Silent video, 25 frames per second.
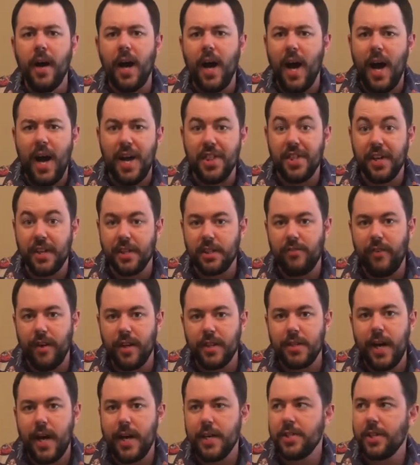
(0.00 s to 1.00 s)
I think it's
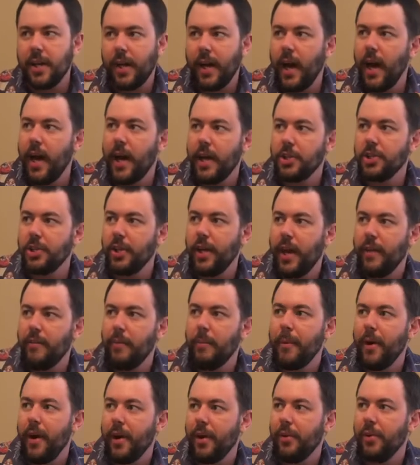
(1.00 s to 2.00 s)
fantastic. I actually have a
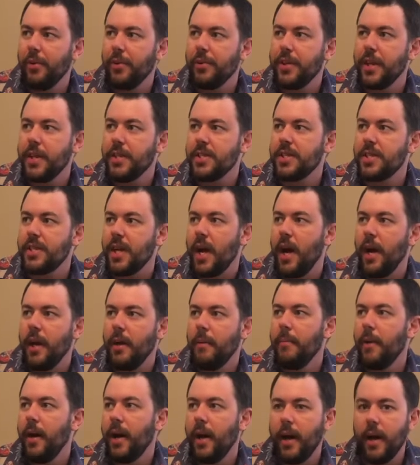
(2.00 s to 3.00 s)
bottle that's
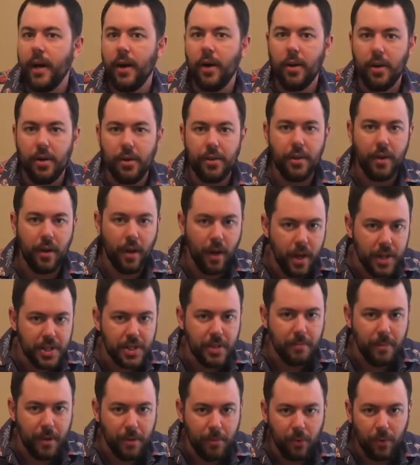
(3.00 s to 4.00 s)
signed by all the
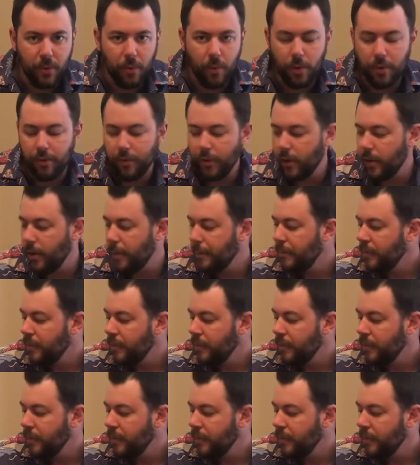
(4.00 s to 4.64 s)
awesome people at Woodford.